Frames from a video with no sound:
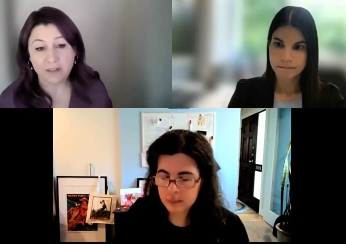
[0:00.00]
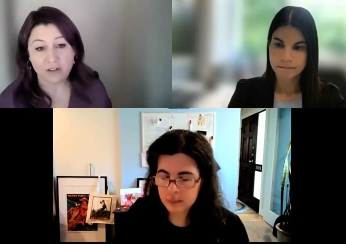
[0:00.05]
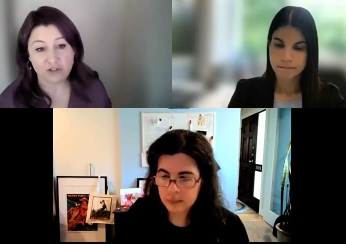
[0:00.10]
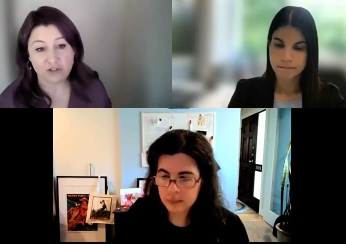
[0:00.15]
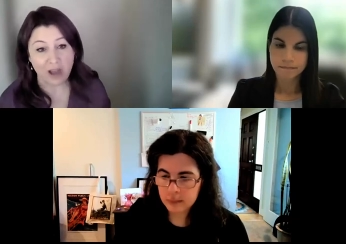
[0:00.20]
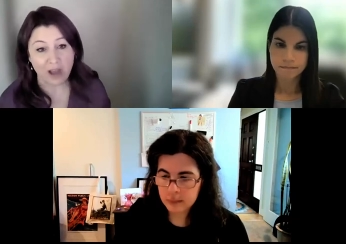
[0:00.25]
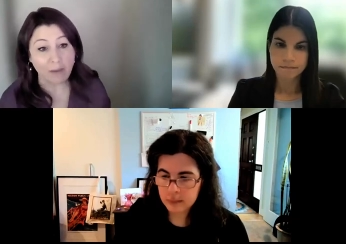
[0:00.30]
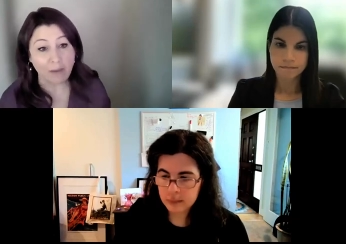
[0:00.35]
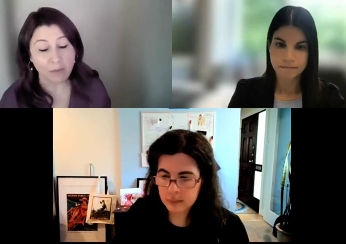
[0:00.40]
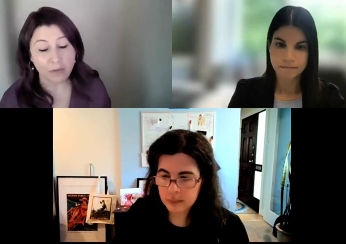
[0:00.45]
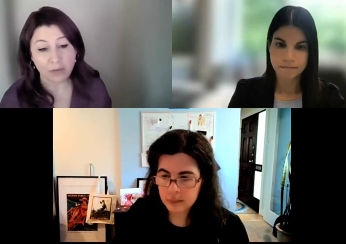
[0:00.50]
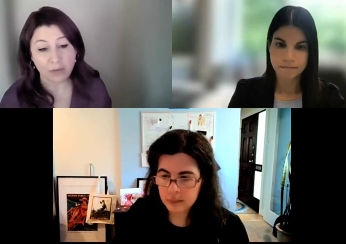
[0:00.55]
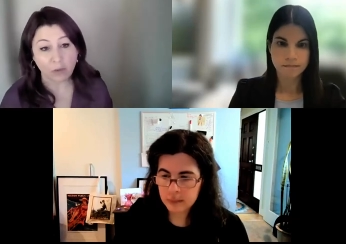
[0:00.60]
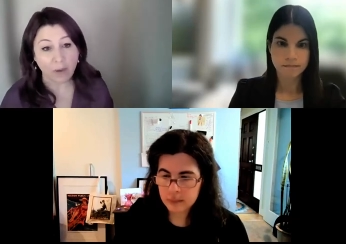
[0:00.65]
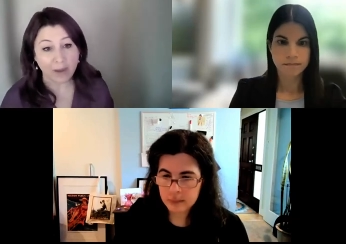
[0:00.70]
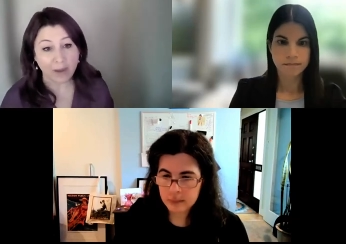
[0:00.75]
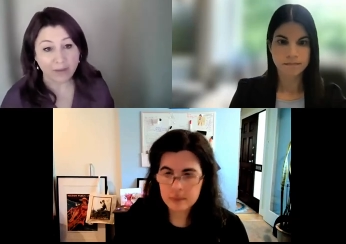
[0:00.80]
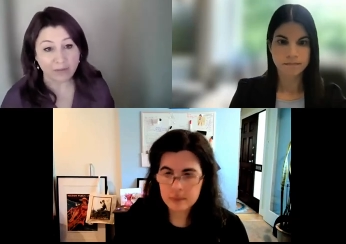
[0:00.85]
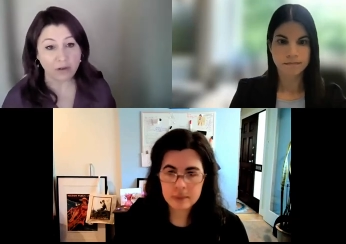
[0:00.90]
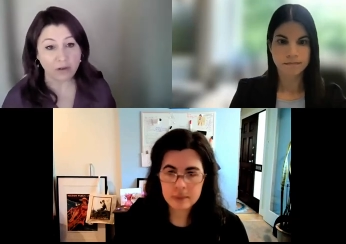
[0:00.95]
Speaker 1: in the chat with the
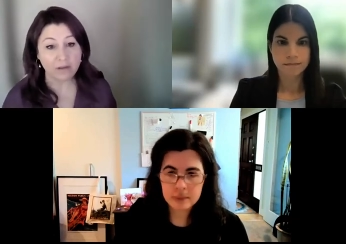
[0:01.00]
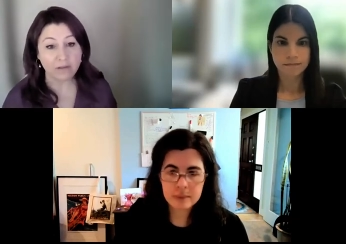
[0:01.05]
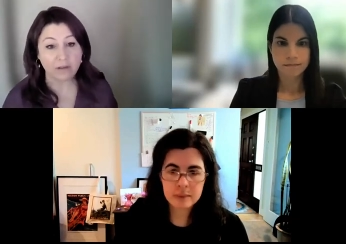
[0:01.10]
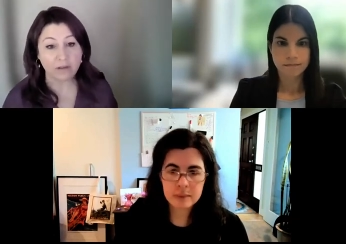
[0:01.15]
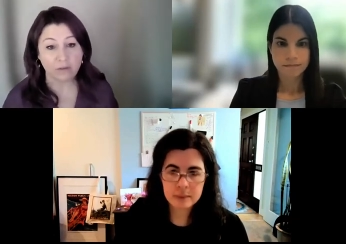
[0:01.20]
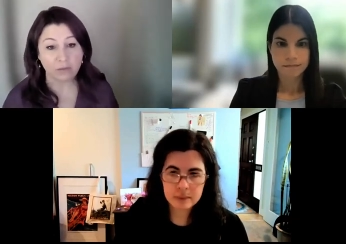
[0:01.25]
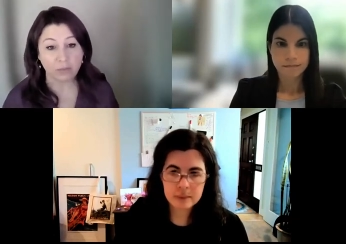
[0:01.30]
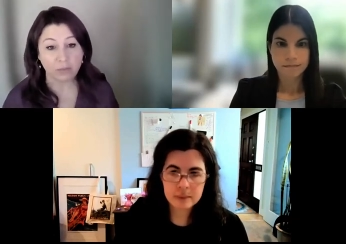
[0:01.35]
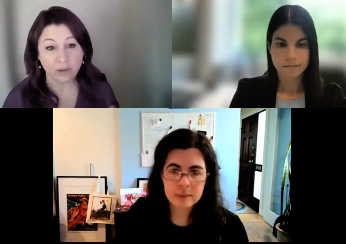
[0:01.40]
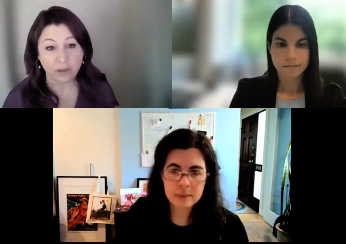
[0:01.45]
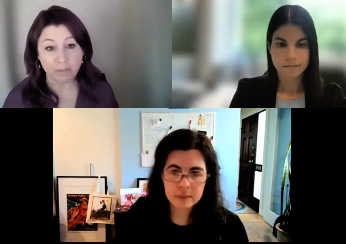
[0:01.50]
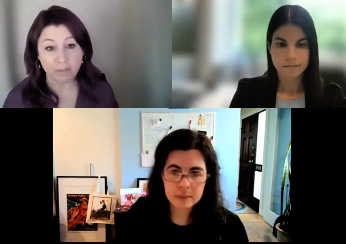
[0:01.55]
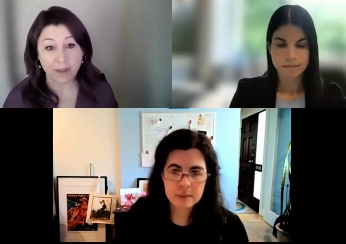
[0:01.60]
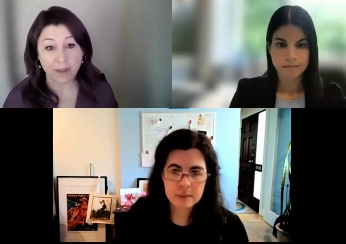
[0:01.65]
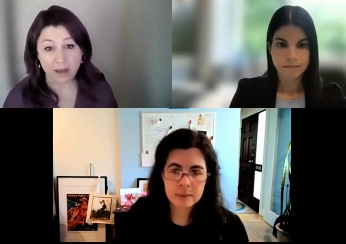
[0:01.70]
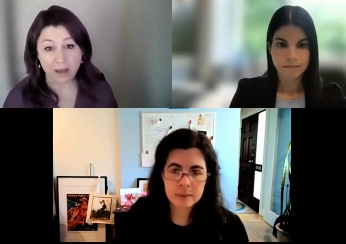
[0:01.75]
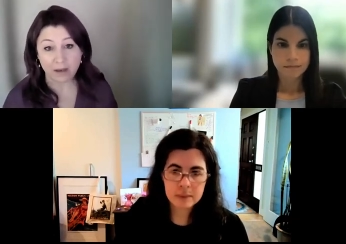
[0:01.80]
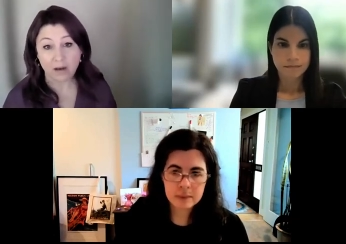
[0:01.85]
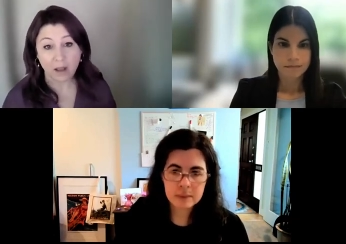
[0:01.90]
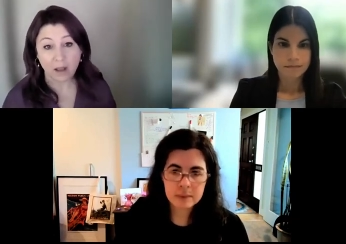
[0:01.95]
questions. It's really
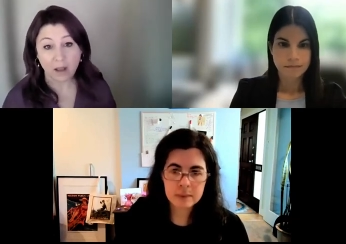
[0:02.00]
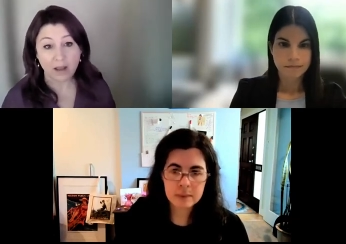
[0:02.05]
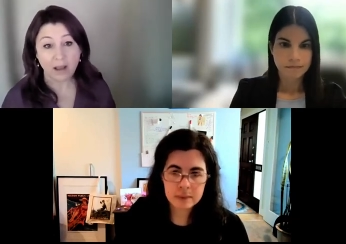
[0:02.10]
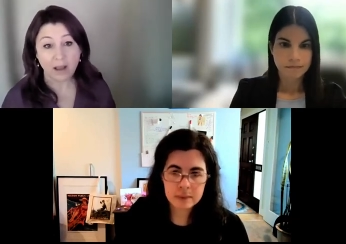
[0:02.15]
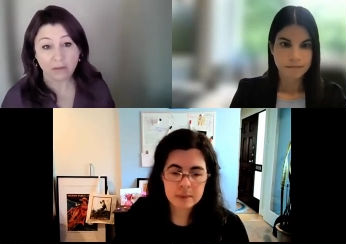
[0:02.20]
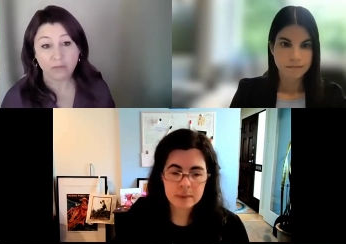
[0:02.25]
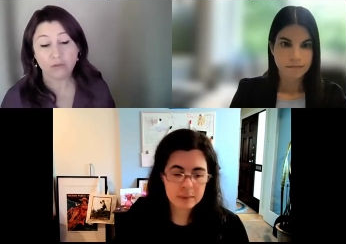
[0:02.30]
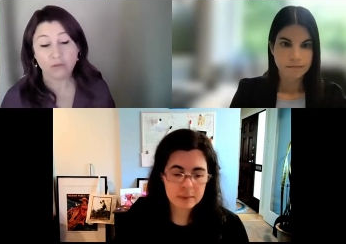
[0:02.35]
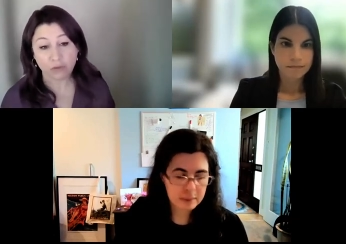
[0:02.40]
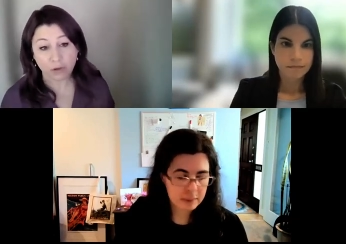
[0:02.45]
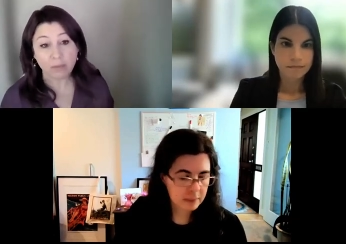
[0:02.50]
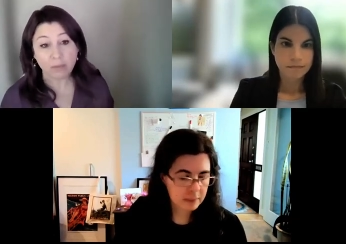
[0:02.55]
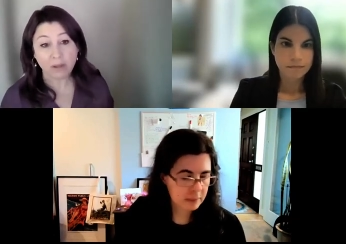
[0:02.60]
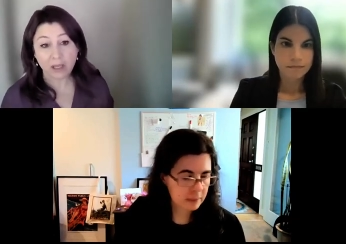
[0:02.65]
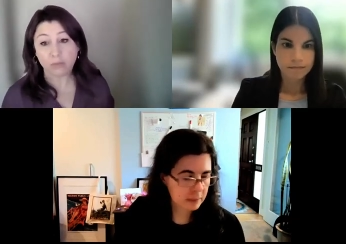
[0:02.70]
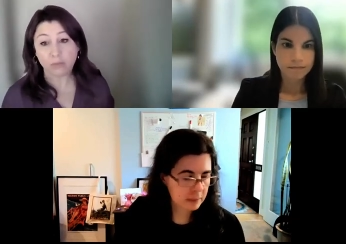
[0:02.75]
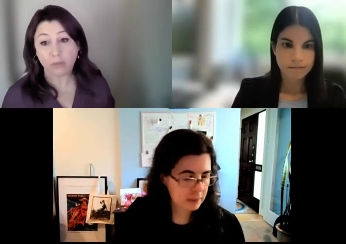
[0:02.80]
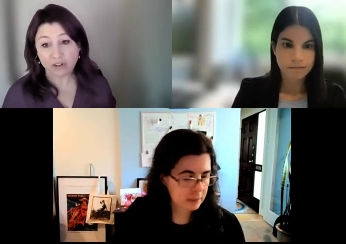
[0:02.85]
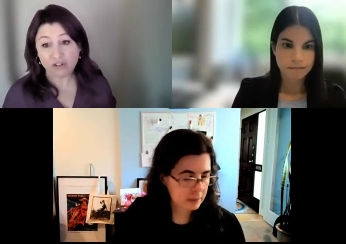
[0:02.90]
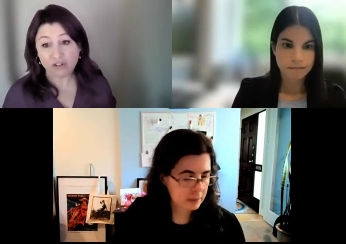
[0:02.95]
been extremely
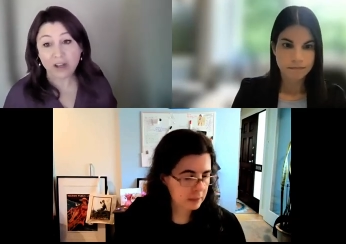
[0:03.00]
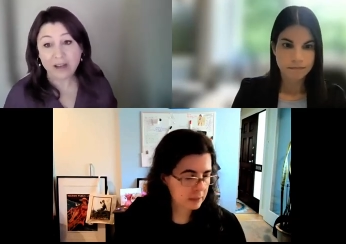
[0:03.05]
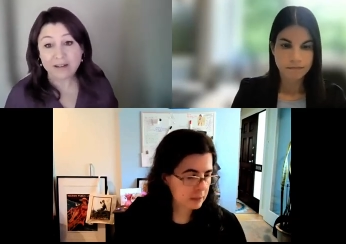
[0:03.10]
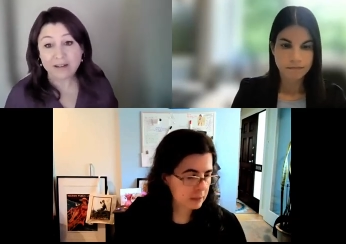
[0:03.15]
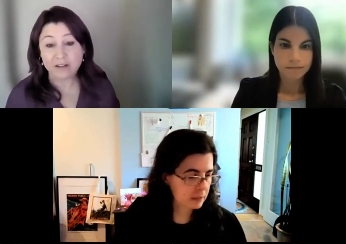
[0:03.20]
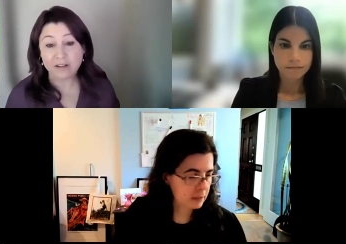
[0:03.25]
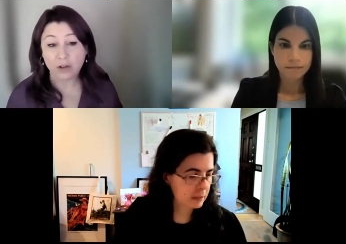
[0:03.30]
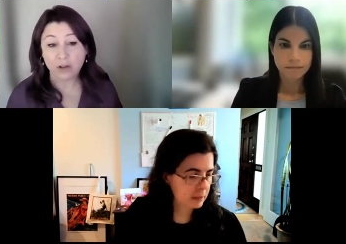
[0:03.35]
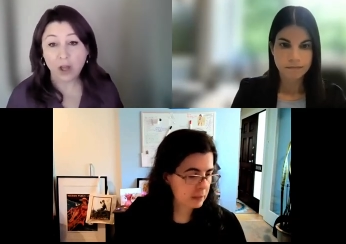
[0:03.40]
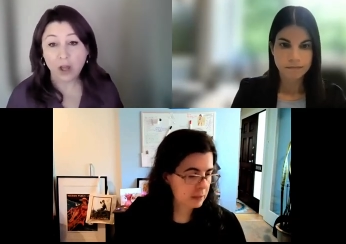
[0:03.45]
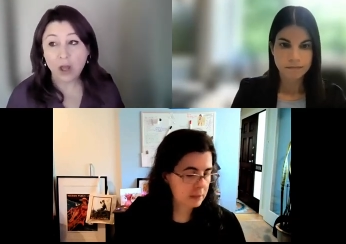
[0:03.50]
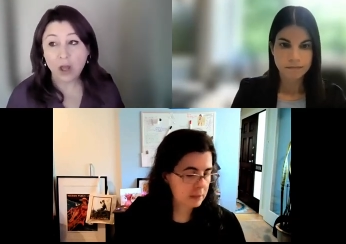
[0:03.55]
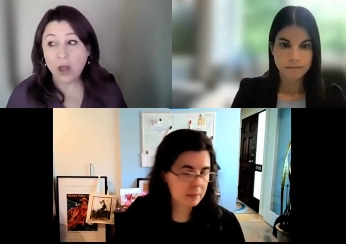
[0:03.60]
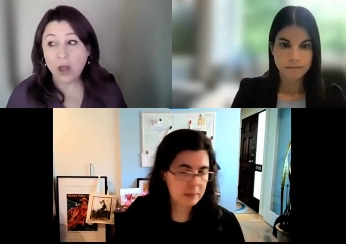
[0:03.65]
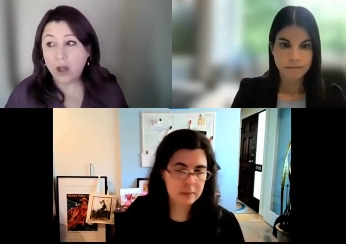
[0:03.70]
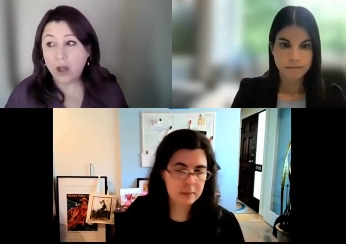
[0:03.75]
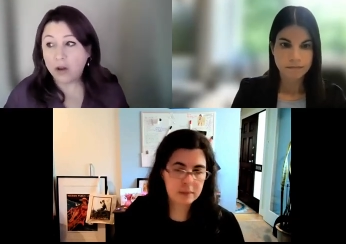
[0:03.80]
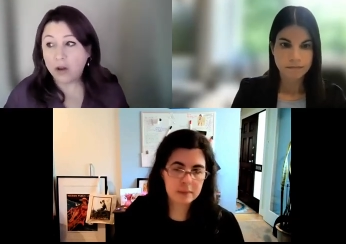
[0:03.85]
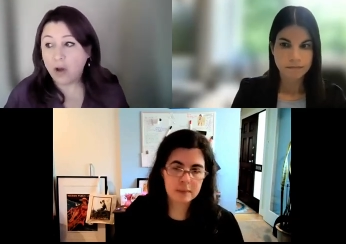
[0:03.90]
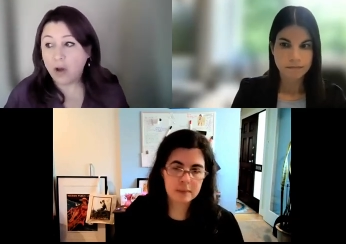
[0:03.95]
enriching to
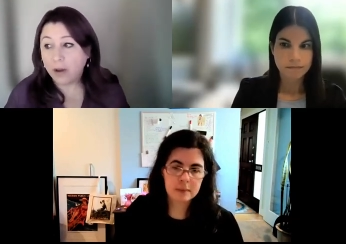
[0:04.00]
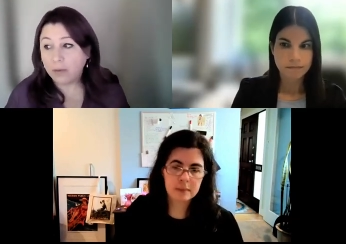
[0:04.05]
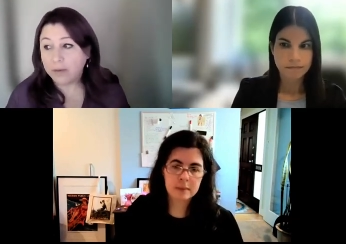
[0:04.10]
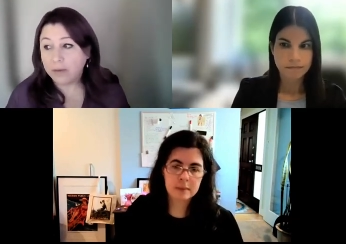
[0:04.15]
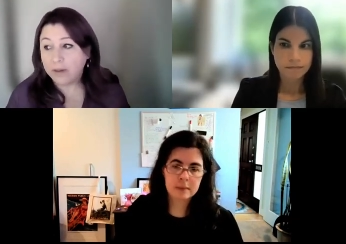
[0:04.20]
not